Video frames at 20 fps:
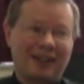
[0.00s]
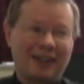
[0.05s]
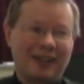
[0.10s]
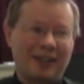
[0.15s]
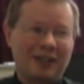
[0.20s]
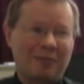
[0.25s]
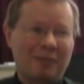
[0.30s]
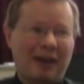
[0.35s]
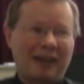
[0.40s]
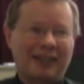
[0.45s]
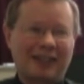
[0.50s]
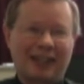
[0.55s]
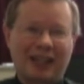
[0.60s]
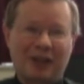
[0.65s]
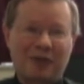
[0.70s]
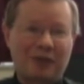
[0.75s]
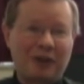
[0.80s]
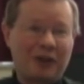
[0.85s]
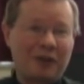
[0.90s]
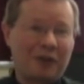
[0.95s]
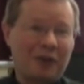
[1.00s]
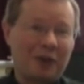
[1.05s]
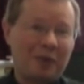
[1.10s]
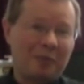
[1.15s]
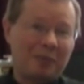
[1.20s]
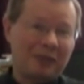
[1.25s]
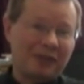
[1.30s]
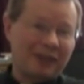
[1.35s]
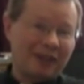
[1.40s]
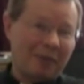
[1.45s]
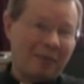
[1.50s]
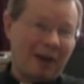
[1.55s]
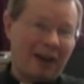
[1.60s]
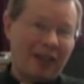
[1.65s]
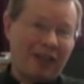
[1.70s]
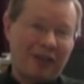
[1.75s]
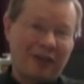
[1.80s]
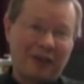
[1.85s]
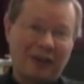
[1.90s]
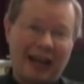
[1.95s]
is basically 3 groups, about a
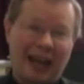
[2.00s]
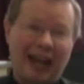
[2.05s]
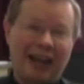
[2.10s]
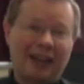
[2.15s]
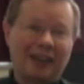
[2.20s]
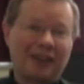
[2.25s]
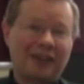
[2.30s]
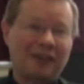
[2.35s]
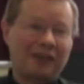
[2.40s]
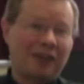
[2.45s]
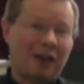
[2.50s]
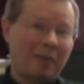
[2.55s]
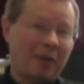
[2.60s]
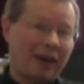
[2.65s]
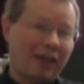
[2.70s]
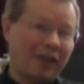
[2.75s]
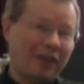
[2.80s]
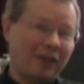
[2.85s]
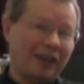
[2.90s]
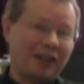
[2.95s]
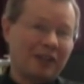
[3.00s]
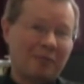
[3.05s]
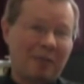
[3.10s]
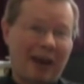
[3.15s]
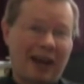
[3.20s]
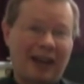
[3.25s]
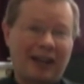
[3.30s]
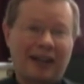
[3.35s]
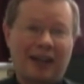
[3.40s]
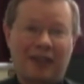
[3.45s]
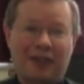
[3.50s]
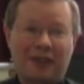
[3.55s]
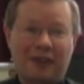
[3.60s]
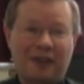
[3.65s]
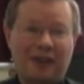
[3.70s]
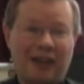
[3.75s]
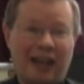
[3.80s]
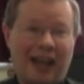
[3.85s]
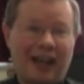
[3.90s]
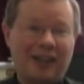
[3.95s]
third Anglo, about a third Hispanic, a
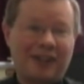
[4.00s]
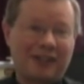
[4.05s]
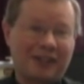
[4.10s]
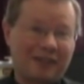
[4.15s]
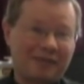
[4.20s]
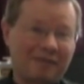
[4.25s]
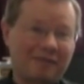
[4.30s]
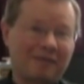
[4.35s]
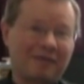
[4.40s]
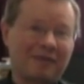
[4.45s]
third Asian,